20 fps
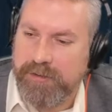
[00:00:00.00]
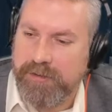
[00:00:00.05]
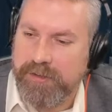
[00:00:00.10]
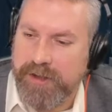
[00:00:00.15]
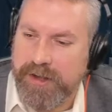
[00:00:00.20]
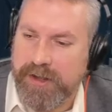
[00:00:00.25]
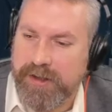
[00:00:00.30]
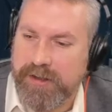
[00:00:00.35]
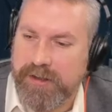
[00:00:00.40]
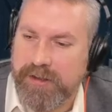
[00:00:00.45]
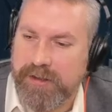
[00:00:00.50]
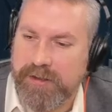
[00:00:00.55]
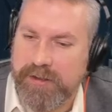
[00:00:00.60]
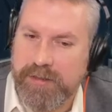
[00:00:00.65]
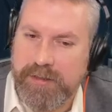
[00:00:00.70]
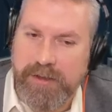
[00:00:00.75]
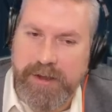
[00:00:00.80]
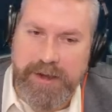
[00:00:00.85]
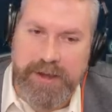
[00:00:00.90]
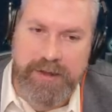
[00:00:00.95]
click
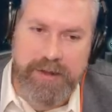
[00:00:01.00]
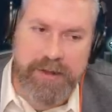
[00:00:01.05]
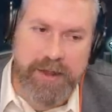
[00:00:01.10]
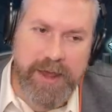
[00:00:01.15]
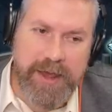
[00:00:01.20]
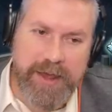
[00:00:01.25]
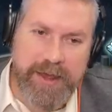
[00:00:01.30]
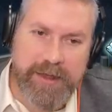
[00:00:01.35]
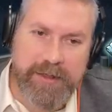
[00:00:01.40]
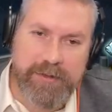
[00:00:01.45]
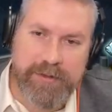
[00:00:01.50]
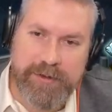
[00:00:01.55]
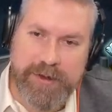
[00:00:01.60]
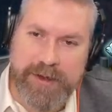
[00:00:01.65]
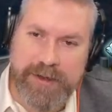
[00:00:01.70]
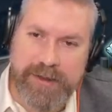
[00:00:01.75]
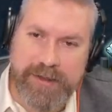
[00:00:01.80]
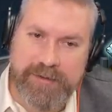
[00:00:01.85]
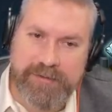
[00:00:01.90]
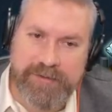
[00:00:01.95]
like, hey, look
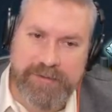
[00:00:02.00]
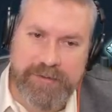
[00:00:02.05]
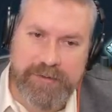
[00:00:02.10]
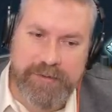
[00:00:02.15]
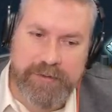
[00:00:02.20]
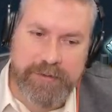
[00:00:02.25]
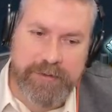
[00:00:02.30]
at this.